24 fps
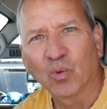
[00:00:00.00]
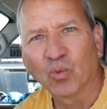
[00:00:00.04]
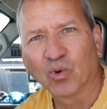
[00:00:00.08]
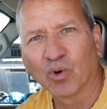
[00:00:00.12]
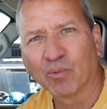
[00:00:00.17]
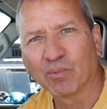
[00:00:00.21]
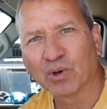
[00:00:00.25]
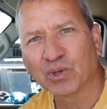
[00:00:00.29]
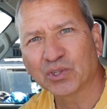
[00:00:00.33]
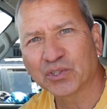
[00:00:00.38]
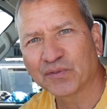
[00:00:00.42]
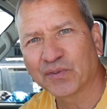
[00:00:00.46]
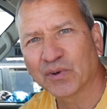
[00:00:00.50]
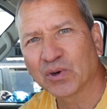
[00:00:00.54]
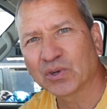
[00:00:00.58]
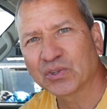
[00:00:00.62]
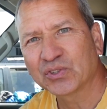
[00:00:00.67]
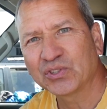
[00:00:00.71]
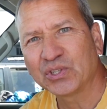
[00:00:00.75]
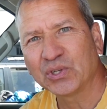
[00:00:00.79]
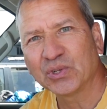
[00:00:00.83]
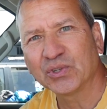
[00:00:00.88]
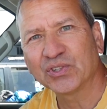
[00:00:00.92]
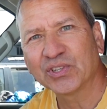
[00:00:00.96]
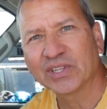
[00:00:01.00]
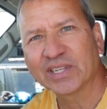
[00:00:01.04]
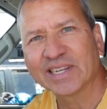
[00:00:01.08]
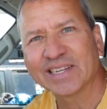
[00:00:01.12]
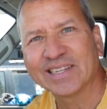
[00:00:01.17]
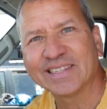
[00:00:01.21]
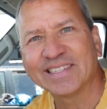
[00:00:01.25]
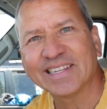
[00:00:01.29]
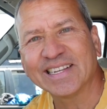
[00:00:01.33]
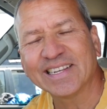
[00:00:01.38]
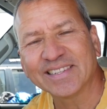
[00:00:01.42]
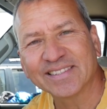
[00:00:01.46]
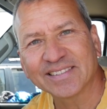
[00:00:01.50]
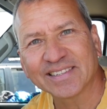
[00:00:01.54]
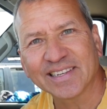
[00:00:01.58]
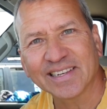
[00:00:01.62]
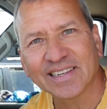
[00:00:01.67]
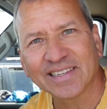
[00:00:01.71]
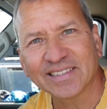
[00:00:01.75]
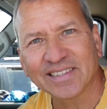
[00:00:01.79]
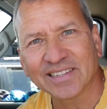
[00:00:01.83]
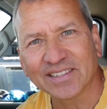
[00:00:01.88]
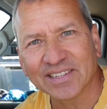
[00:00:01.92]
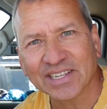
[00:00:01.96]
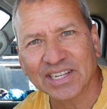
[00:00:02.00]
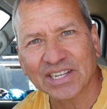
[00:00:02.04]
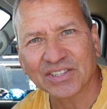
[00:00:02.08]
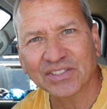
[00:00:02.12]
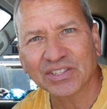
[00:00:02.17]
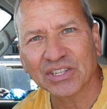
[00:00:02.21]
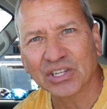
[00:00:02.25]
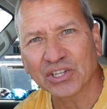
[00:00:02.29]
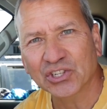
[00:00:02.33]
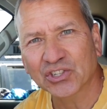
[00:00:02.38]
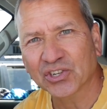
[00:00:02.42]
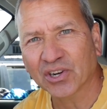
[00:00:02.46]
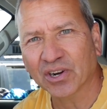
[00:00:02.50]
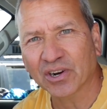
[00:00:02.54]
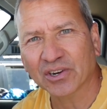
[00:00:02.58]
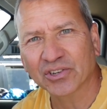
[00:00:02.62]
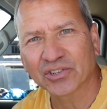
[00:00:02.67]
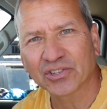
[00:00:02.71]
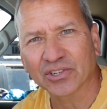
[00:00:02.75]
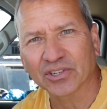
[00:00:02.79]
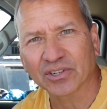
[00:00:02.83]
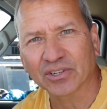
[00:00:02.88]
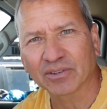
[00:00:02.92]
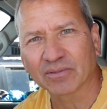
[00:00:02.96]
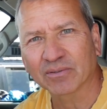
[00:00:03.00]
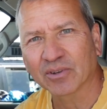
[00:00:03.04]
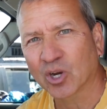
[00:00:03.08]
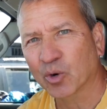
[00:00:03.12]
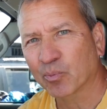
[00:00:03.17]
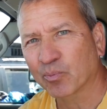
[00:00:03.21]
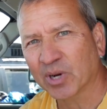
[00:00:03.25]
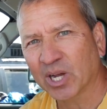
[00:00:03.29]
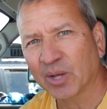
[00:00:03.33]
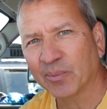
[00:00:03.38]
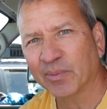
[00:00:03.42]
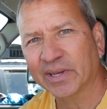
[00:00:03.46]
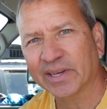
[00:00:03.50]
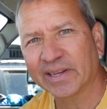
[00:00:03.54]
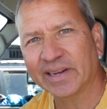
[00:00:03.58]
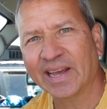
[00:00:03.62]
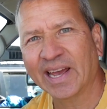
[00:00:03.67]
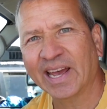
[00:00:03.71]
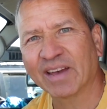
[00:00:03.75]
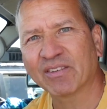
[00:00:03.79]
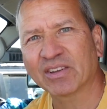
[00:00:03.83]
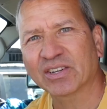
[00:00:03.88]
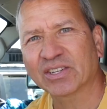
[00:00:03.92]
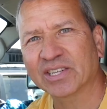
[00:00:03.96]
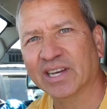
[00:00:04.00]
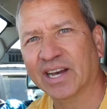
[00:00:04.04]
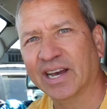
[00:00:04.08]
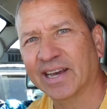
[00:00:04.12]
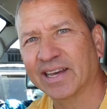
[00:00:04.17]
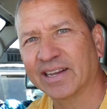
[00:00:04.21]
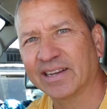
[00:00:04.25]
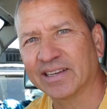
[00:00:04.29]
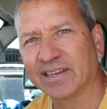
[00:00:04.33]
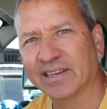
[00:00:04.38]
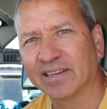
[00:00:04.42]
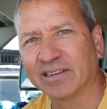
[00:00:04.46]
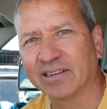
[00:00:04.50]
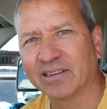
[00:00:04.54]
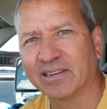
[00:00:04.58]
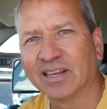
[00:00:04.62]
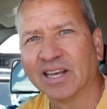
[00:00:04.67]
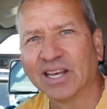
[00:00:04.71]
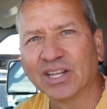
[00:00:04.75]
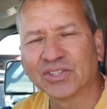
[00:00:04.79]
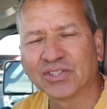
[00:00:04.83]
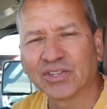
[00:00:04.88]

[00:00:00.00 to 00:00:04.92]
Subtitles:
Well, most folks using a DC to DC charger are probably going to have it tied in